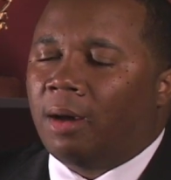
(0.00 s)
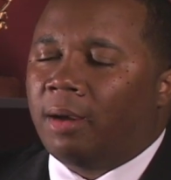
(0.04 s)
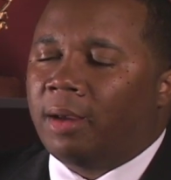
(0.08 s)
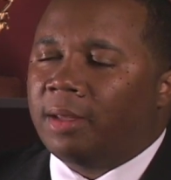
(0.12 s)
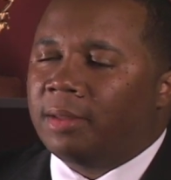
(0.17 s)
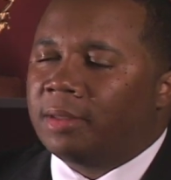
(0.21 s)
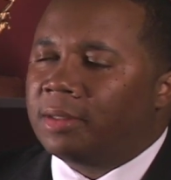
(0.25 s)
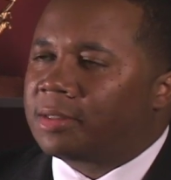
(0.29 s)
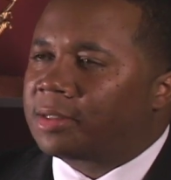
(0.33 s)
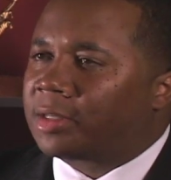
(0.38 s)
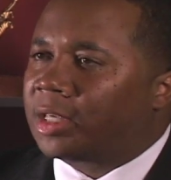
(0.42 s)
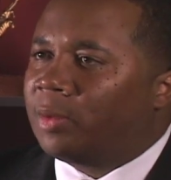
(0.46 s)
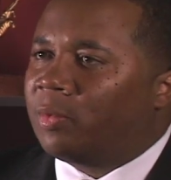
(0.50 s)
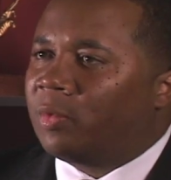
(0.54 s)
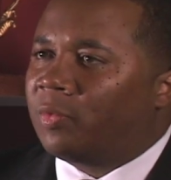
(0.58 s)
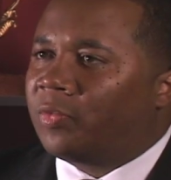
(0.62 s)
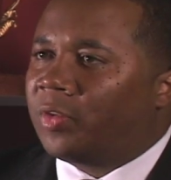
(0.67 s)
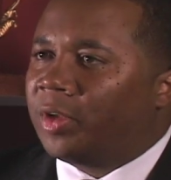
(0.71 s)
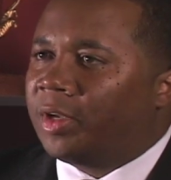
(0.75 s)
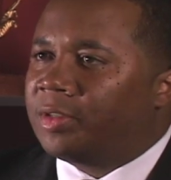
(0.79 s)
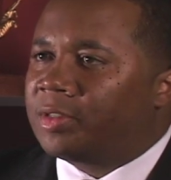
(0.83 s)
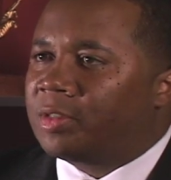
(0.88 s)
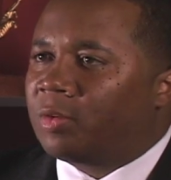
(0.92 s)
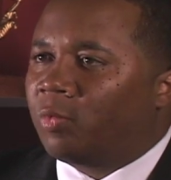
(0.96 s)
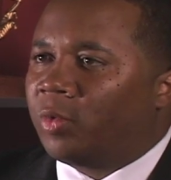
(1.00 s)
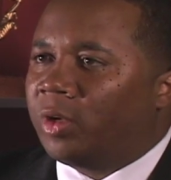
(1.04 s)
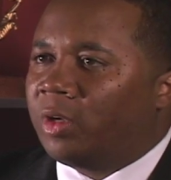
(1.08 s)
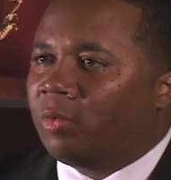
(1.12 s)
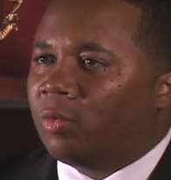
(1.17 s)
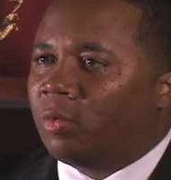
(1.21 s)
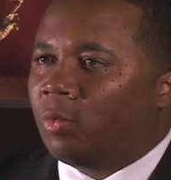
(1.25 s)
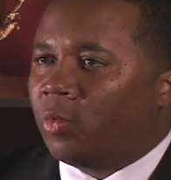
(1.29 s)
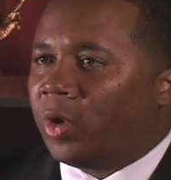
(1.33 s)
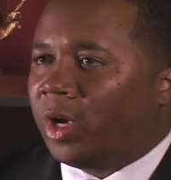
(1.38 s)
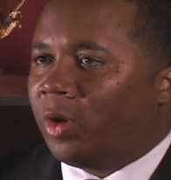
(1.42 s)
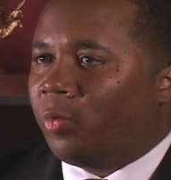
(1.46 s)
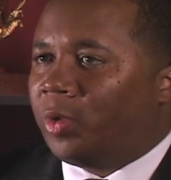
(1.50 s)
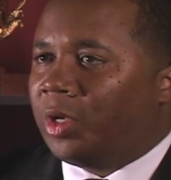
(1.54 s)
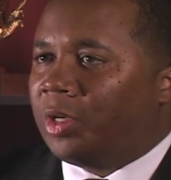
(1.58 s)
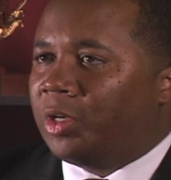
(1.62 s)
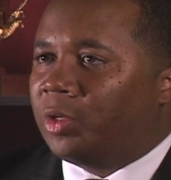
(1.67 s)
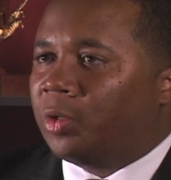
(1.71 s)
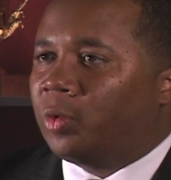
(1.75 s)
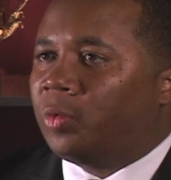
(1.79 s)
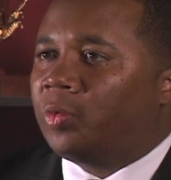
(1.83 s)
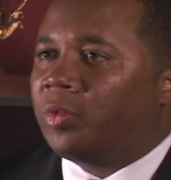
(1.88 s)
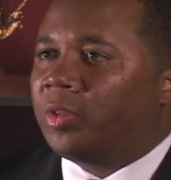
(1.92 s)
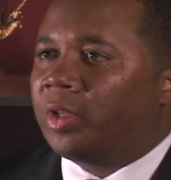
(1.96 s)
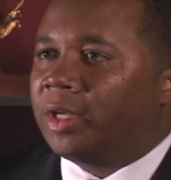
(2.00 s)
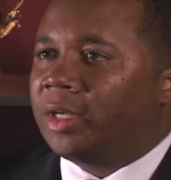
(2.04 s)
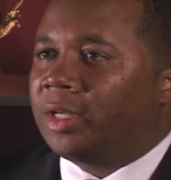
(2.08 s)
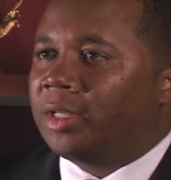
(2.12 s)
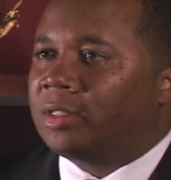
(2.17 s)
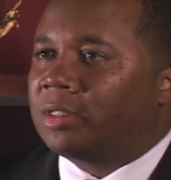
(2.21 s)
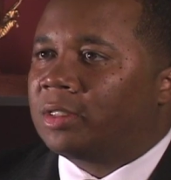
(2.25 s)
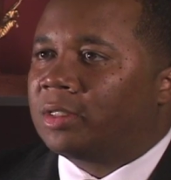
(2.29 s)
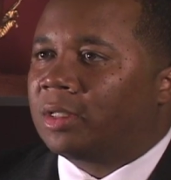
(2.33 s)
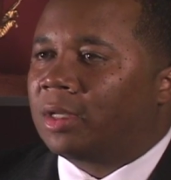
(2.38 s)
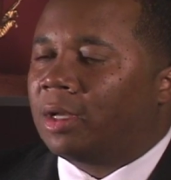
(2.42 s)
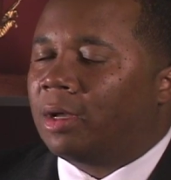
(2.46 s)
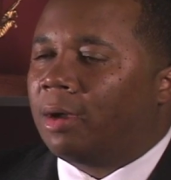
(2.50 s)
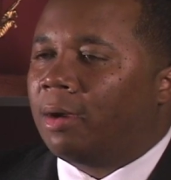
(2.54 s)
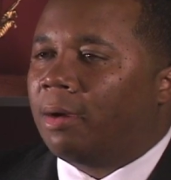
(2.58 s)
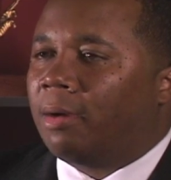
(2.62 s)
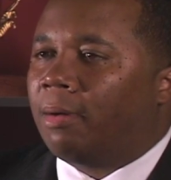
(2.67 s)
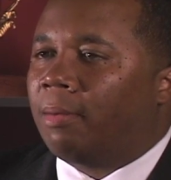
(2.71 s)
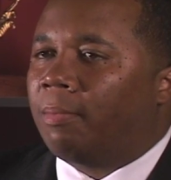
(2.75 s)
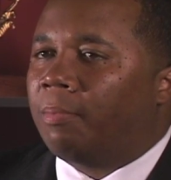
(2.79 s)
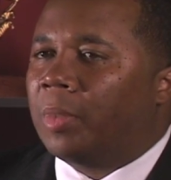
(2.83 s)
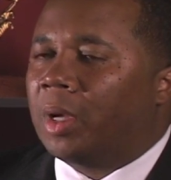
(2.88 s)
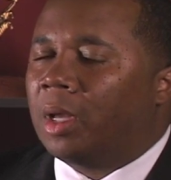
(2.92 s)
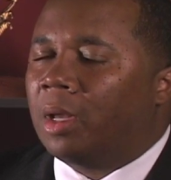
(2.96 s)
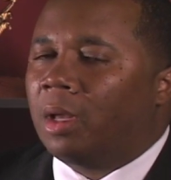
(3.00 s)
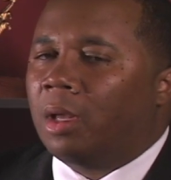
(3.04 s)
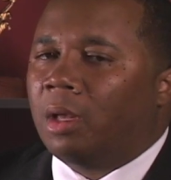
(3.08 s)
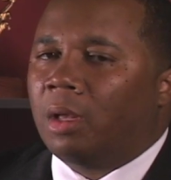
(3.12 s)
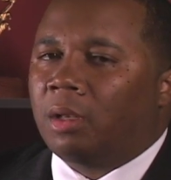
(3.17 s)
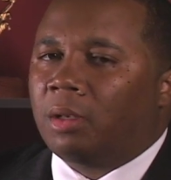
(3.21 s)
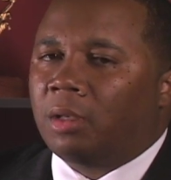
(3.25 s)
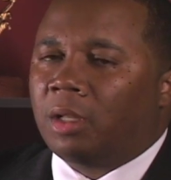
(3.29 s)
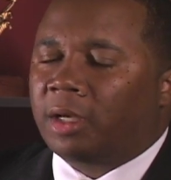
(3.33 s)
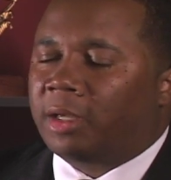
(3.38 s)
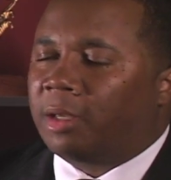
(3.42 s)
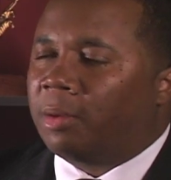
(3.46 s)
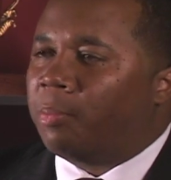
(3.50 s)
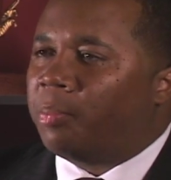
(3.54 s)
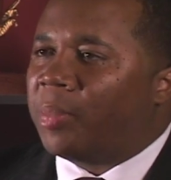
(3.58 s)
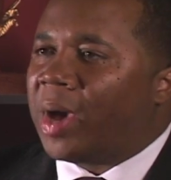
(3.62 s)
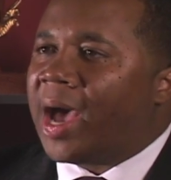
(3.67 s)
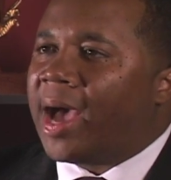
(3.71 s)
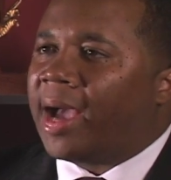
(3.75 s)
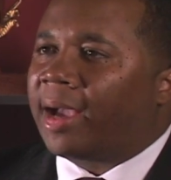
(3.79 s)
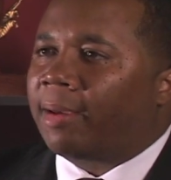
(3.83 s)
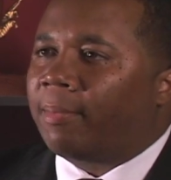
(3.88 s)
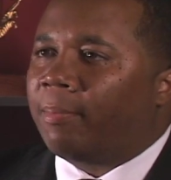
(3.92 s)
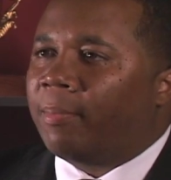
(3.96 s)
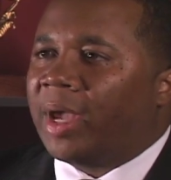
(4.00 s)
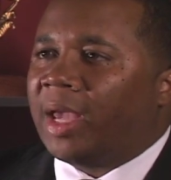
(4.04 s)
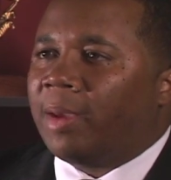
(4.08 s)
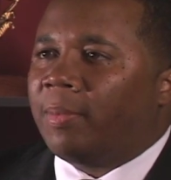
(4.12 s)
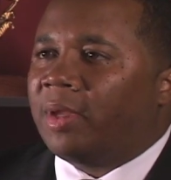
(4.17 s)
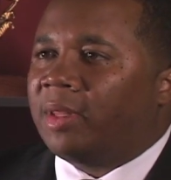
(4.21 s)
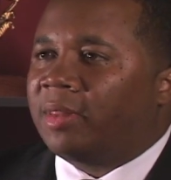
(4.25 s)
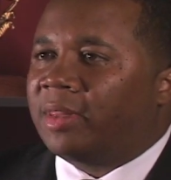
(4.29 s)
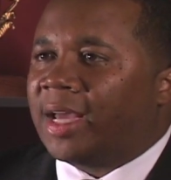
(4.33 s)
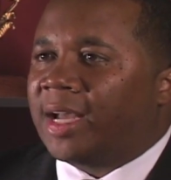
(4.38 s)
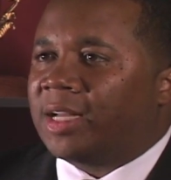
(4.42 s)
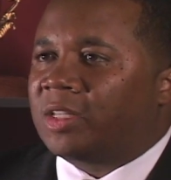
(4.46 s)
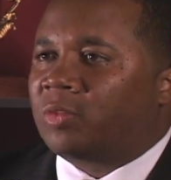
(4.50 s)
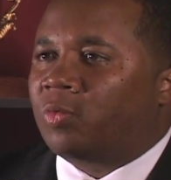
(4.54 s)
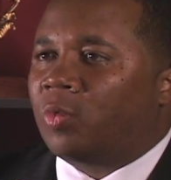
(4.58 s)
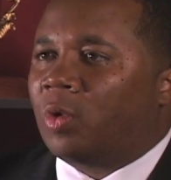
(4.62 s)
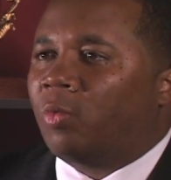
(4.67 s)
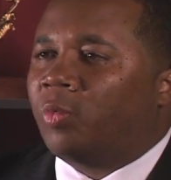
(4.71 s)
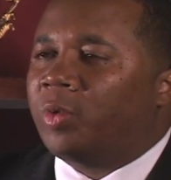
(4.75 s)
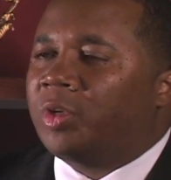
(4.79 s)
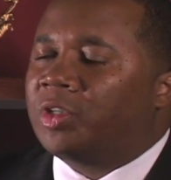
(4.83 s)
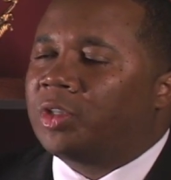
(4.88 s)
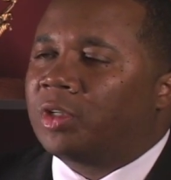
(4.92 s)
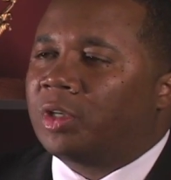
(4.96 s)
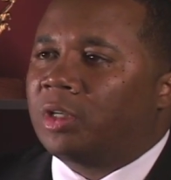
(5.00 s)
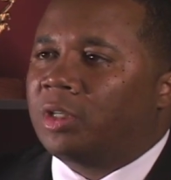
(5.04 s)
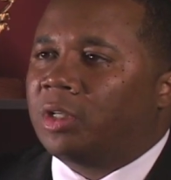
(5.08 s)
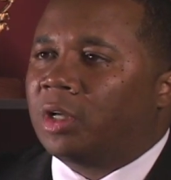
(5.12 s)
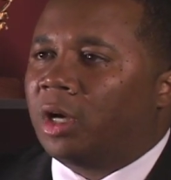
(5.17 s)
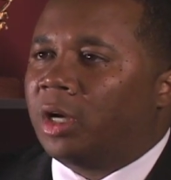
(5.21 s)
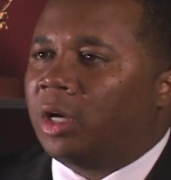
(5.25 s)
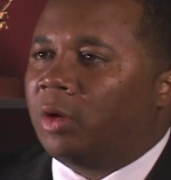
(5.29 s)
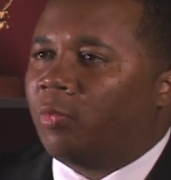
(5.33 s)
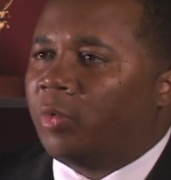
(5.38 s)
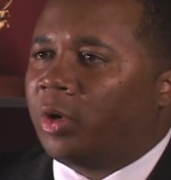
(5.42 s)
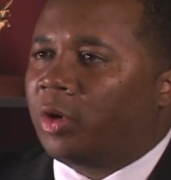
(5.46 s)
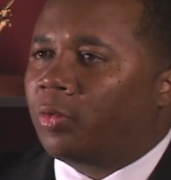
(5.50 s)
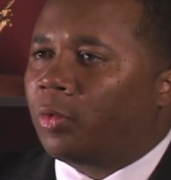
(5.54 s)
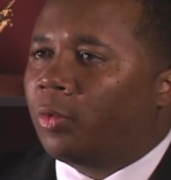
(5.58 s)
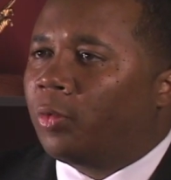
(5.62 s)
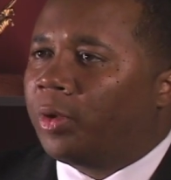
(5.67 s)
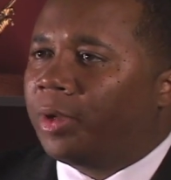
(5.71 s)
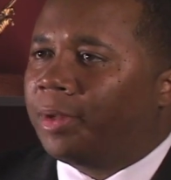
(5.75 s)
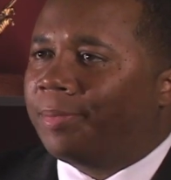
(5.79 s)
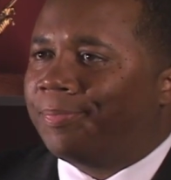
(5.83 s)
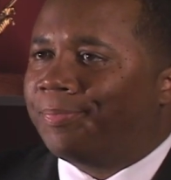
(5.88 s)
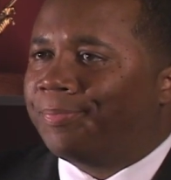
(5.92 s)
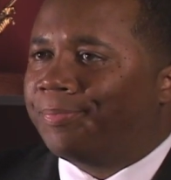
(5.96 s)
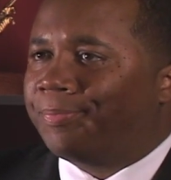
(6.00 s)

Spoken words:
in the scheme of things, the way we do things. Looking back, maybe that's what we should have done in recruiting.